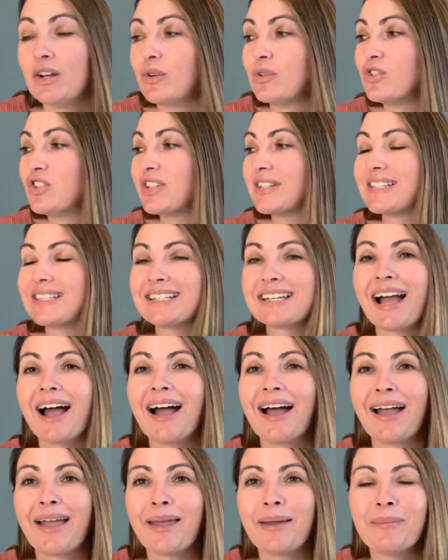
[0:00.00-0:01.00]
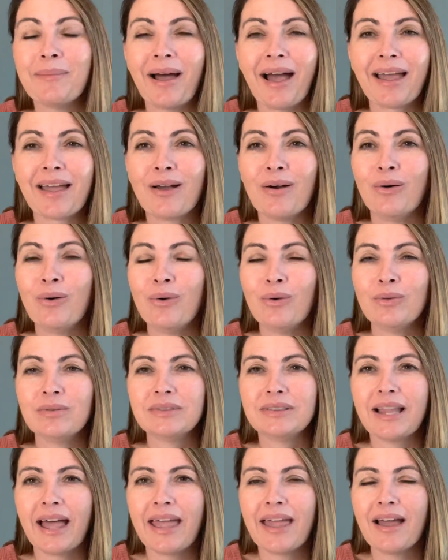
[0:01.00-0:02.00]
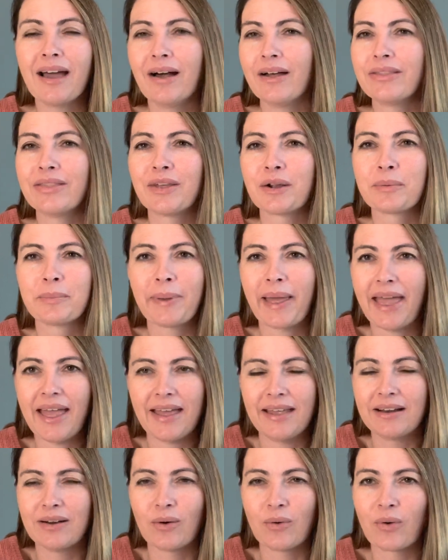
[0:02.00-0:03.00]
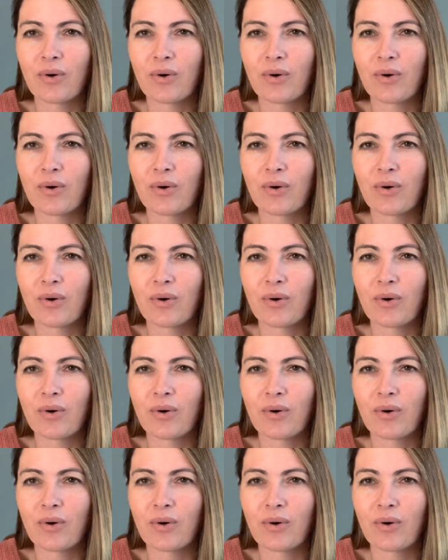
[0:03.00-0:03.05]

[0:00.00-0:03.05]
just time. I go lay on their bed,